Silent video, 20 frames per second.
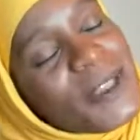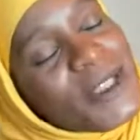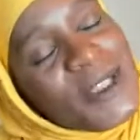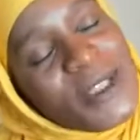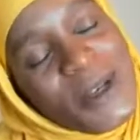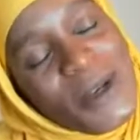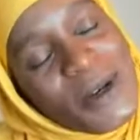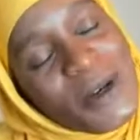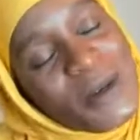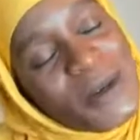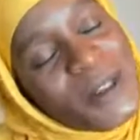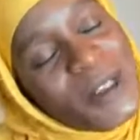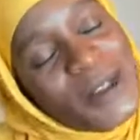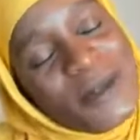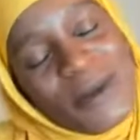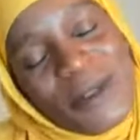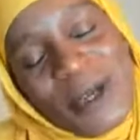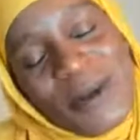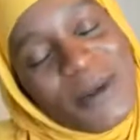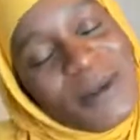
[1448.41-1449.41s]
so
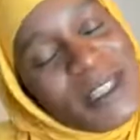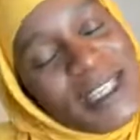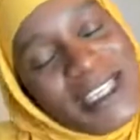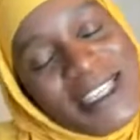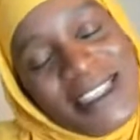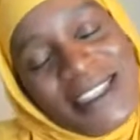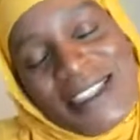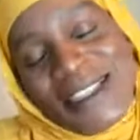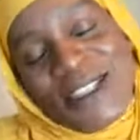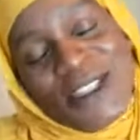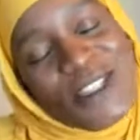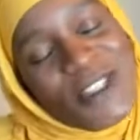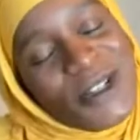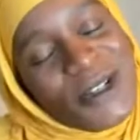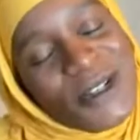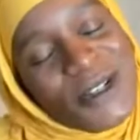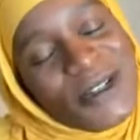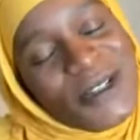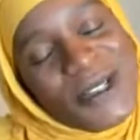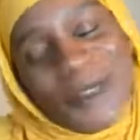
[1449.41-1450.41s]
you don't need the
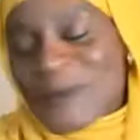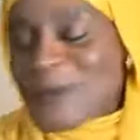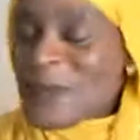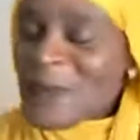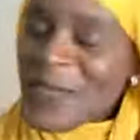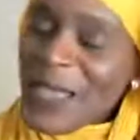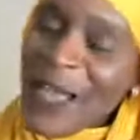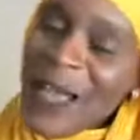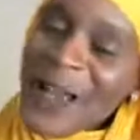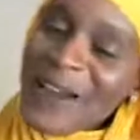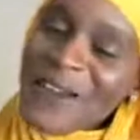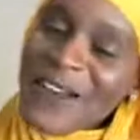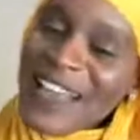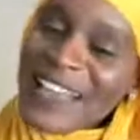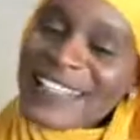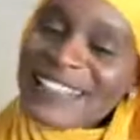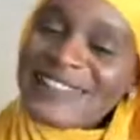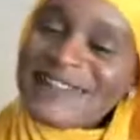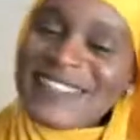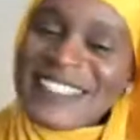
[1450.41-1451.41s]
sugars. All
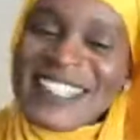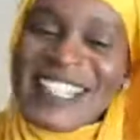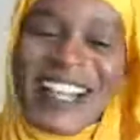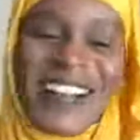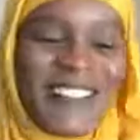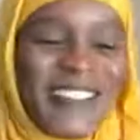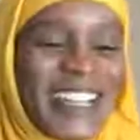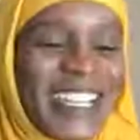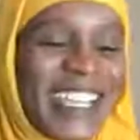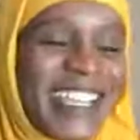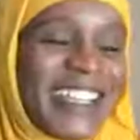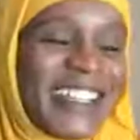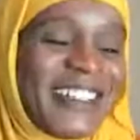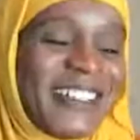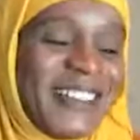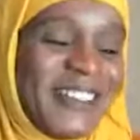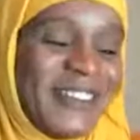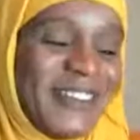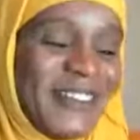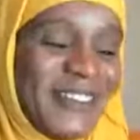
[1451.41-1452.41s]
right. Assalamu
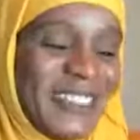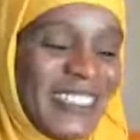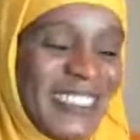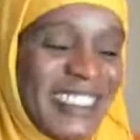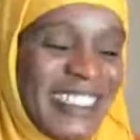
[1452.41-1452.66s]
alaikum.